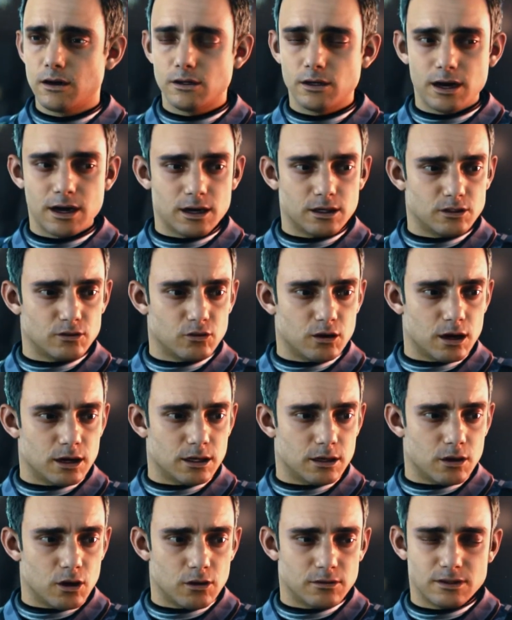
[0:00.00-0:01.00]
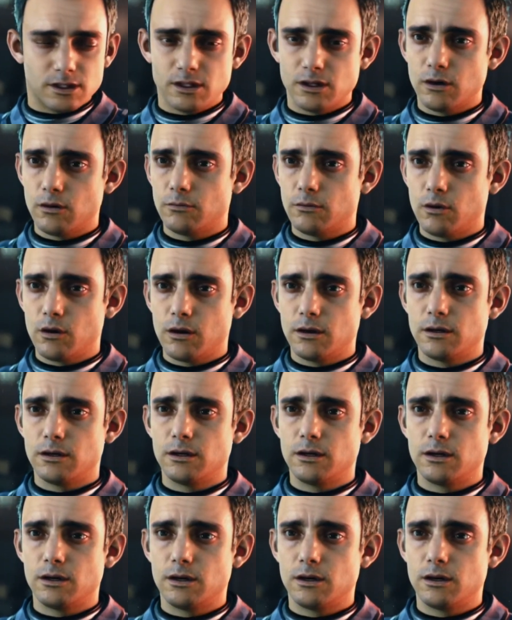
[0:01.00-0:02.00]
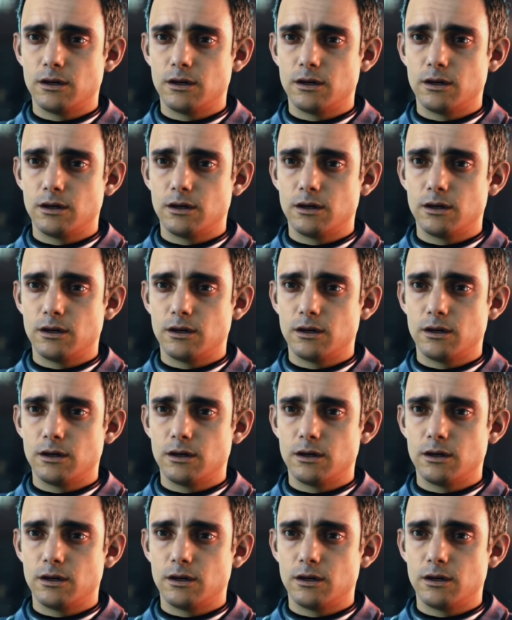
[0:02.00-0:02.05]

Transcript: As the highest ranking officer on board,